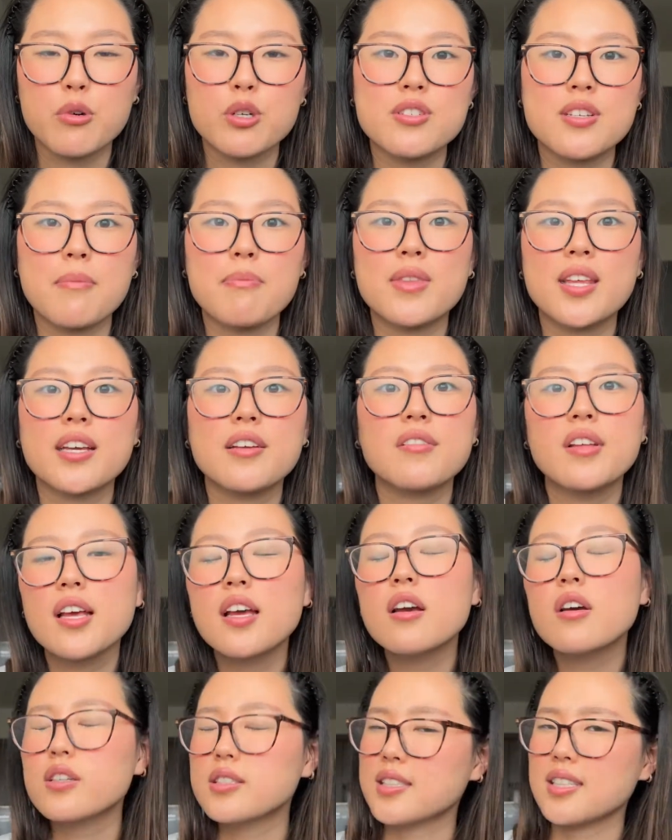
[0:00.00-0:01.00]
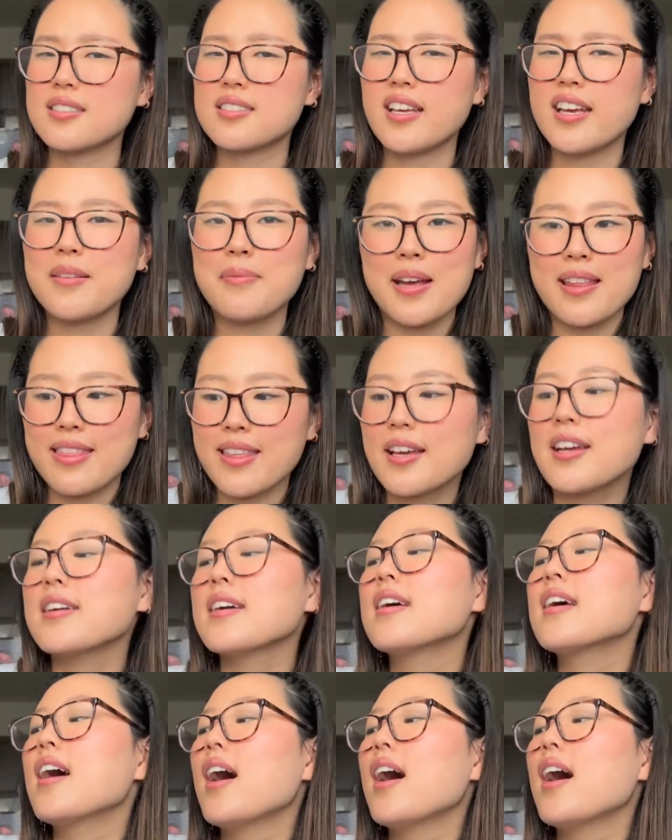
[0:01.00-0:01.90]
or something, 6 a.m. I think.